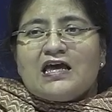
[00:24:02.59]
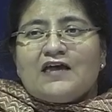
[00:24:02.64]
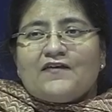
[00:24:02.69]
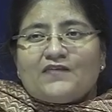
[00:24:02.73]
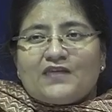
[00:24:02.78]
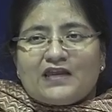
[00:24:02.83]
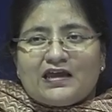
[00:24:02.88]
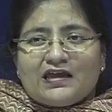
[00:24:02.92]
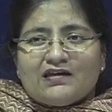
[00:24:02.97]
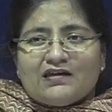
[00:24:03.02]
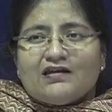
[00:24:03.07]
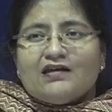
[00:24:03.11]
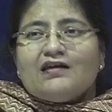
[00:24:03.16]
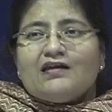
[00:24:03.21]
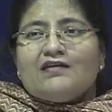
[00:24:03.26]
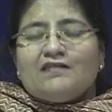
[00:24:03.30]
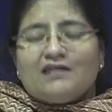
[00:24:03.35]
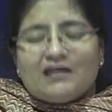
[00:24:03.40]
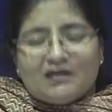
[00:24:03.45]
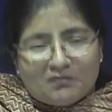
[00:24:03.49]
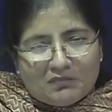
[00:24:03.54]
then
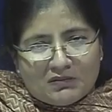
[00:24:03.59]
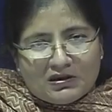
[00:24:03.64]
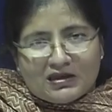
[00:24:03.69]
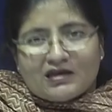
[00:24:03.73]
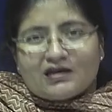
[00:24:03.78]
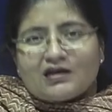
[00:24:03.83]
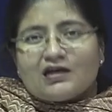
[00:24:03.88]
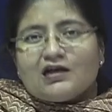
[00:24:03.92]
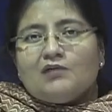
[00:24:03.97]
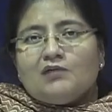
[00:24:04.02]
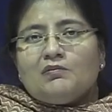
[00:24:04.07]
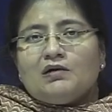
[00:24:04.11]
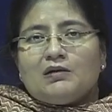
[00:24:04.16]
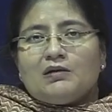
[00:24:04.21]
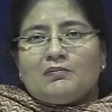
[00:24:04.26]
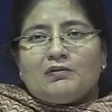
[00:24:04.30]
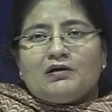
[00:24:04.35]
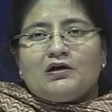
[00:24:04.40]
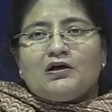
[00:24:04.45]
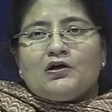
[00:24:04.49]
they may come up